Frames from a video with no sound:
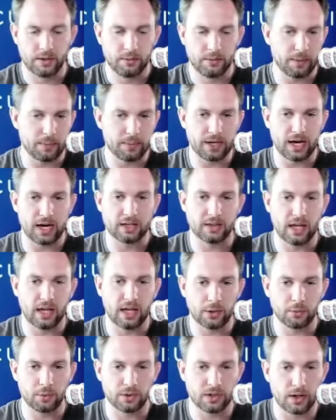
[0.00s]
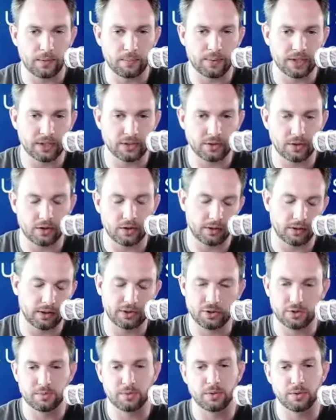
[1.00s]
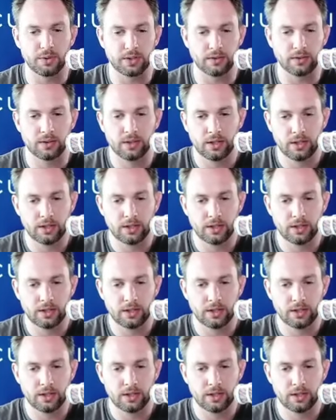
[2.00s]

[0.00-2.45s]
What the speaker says: maybe online when when